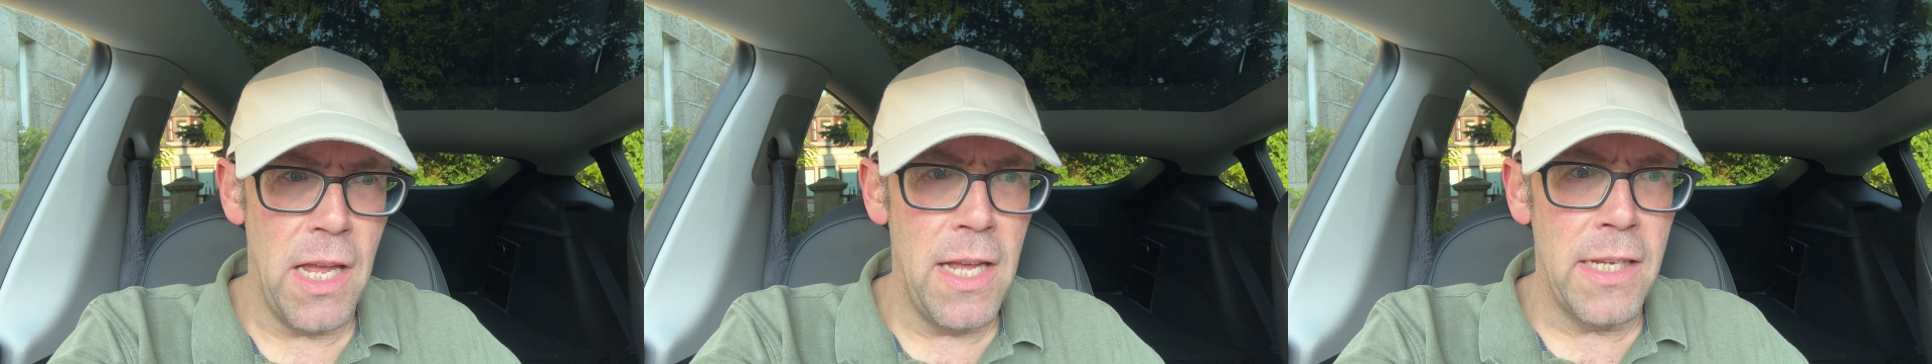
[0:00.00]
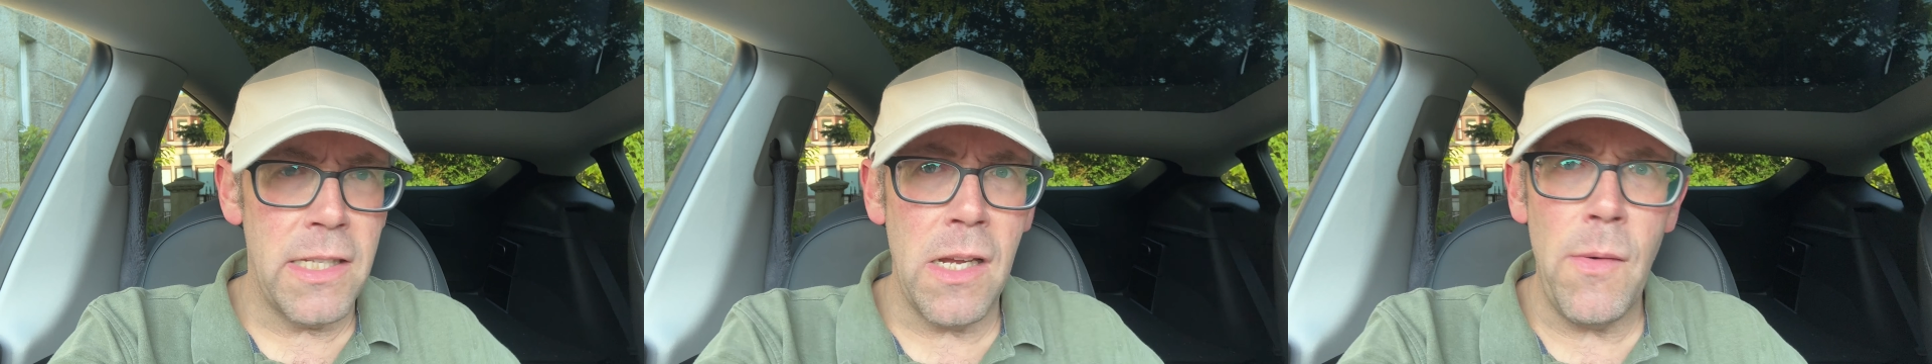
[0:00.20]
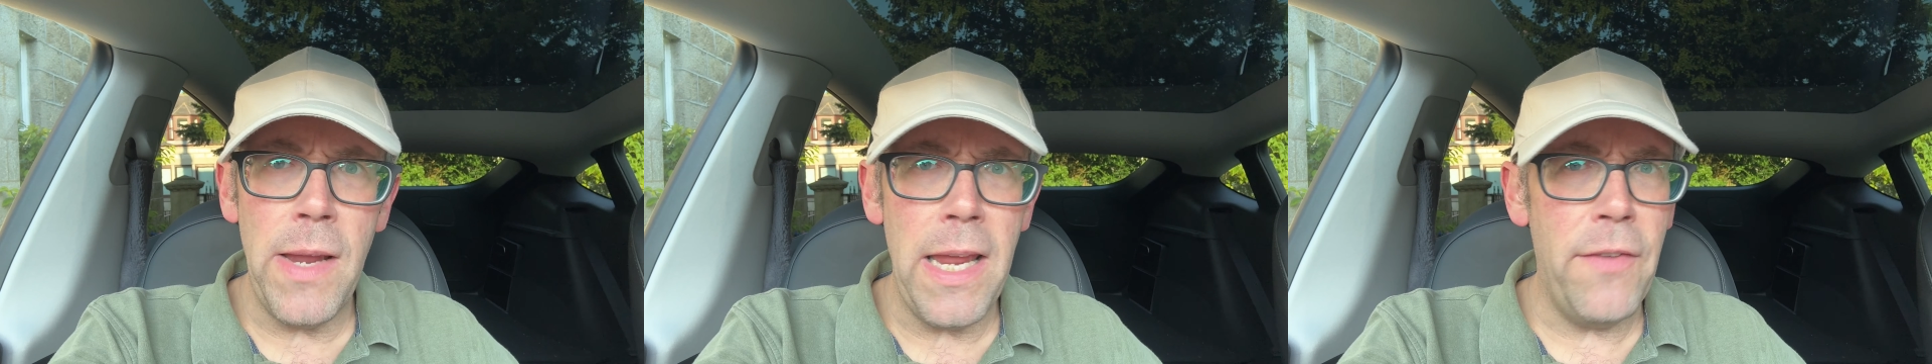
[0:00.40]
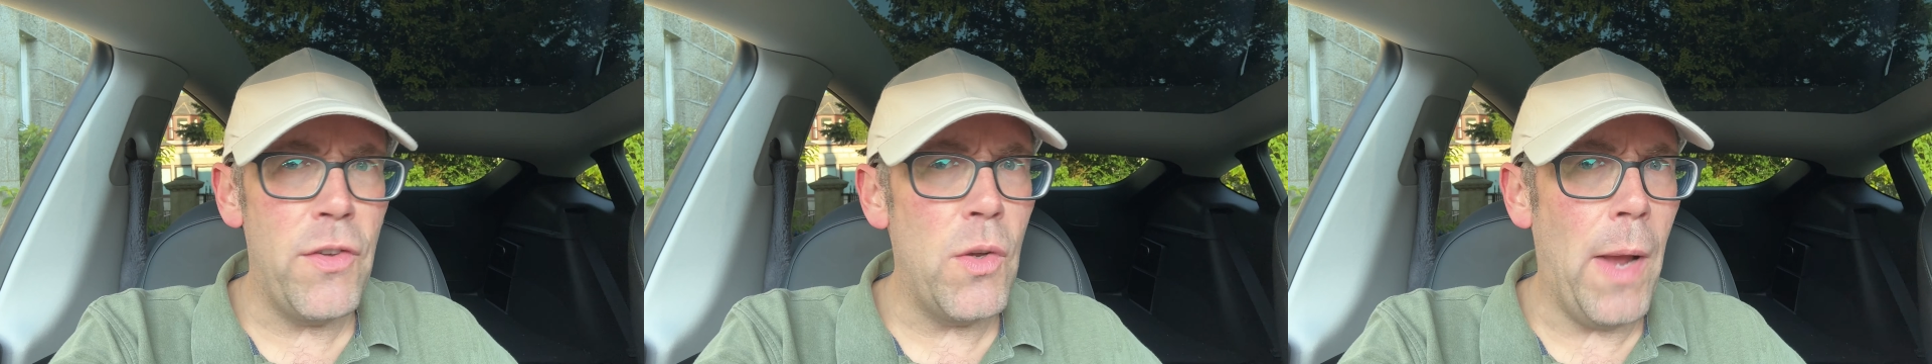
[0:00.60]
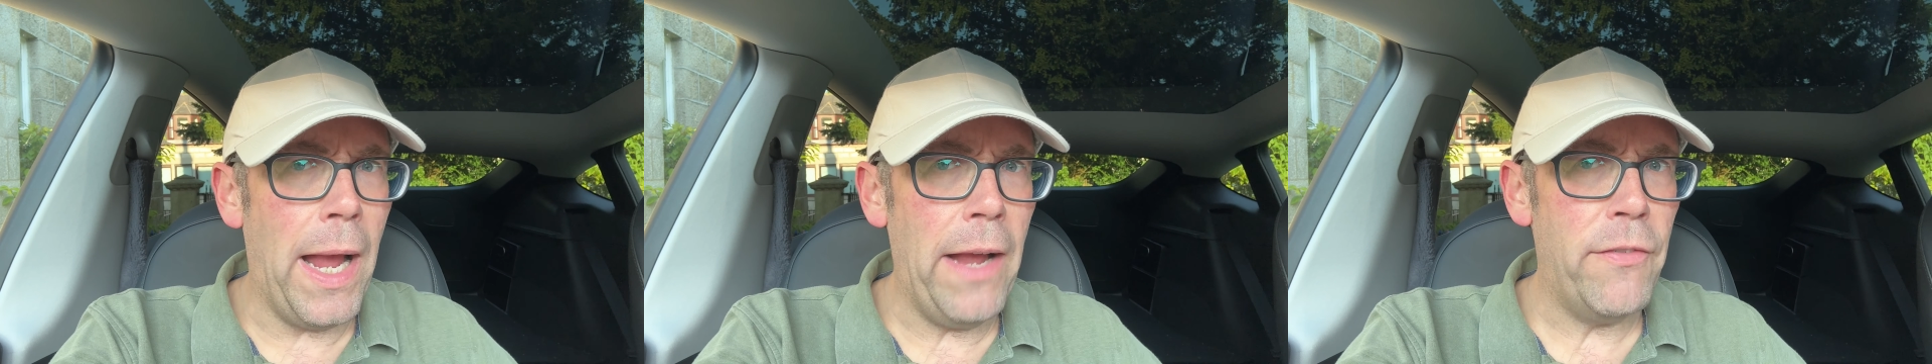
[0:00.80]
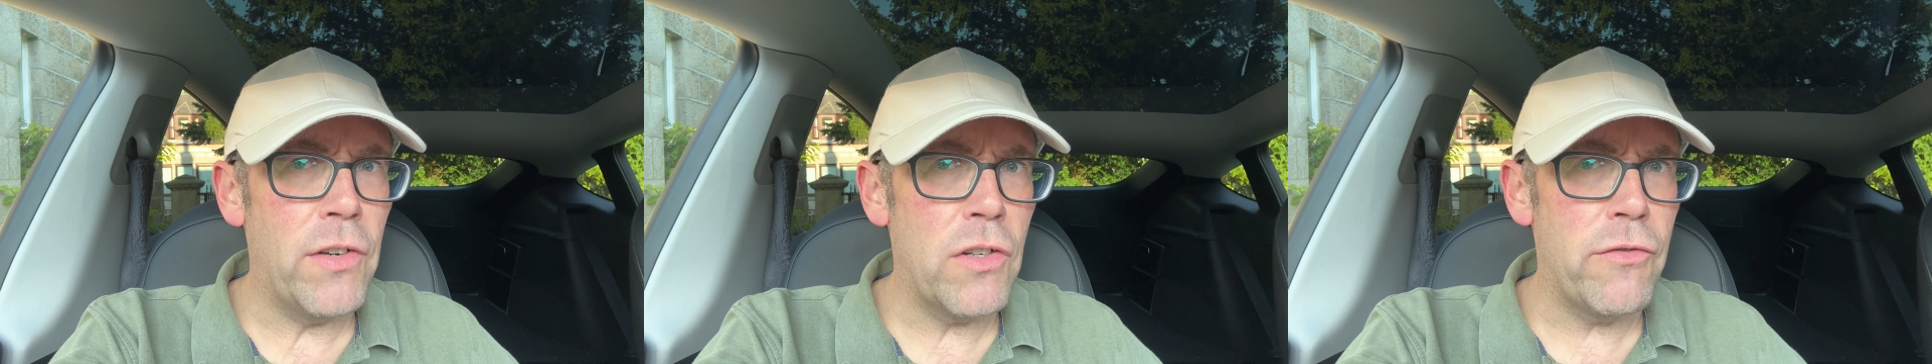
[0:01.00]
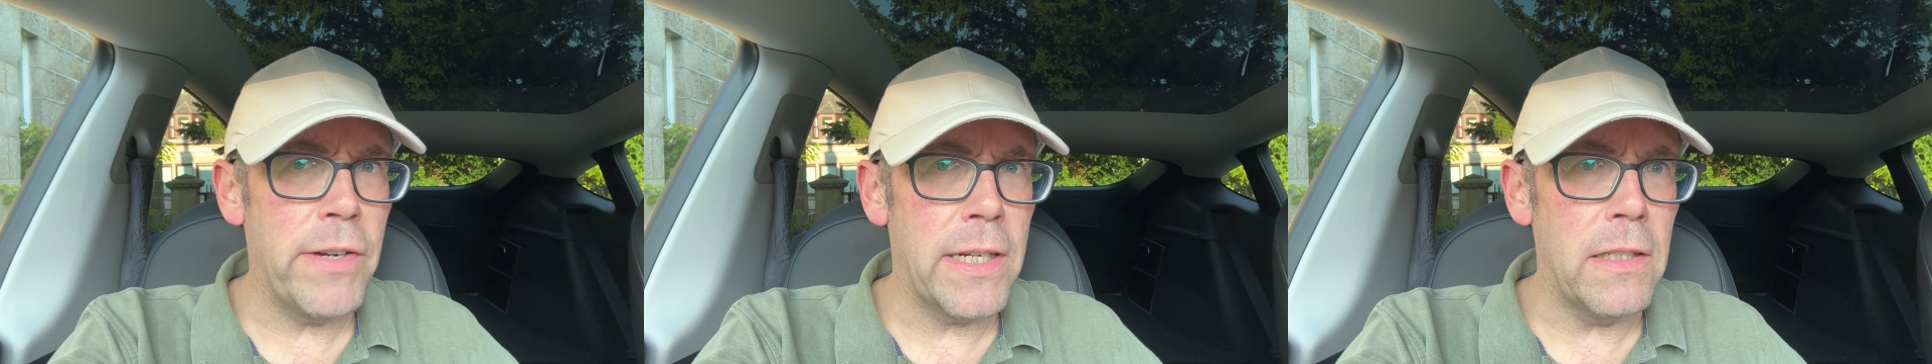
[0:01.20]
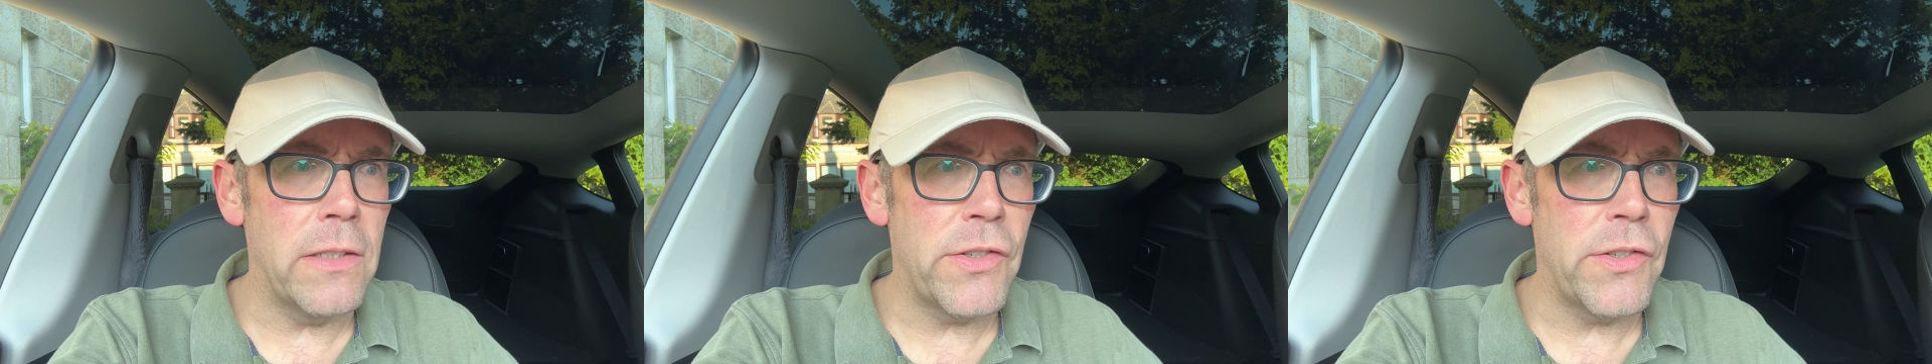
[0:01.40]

So if you have to trickle